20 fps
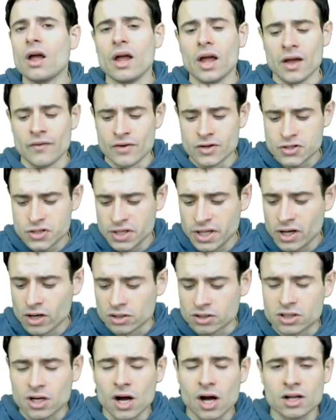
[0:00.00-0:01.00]
Eventually, they
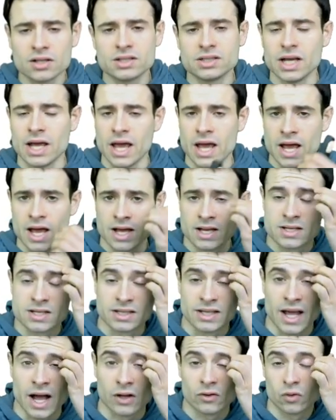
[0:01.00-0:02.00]
got caught and
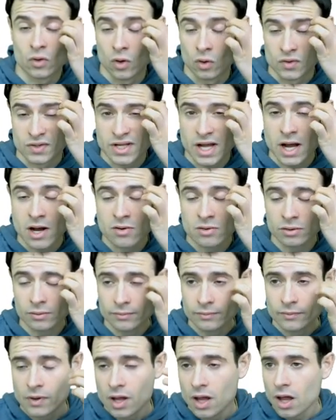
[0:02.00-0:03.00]
they had to close down.
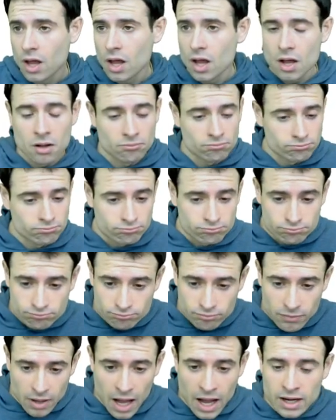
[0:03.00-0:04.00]

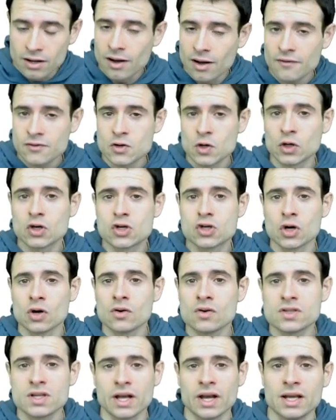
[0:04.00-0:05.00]
I love Trader
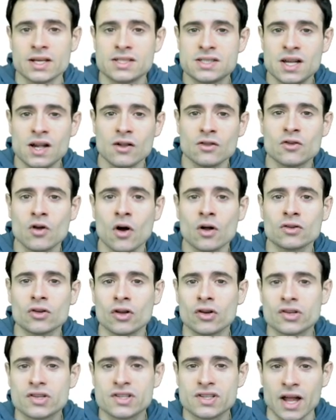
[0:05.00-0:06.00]
Joe's and I still don't
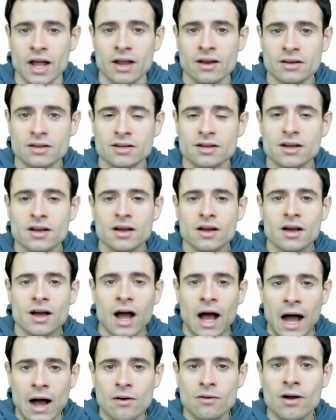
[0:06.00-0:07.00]
understand
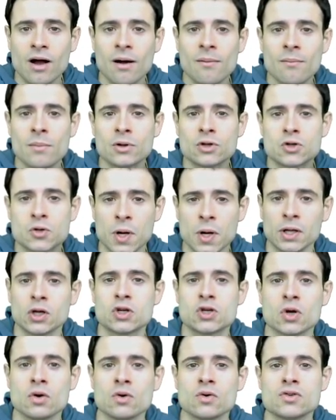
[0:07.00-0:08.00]
how come Trader
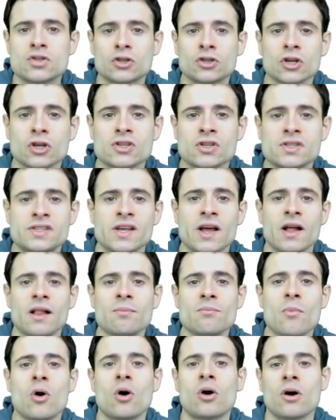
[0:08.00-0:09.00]
Joe's doesn't sell
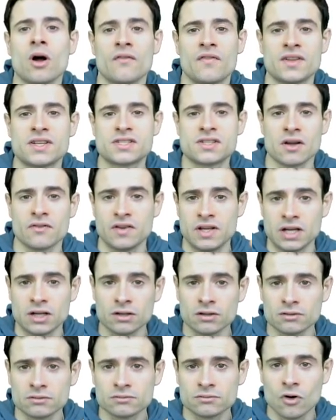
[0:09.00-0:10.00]
more of its stuff
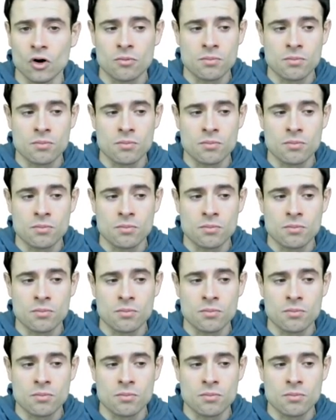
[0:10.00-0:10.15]
here, or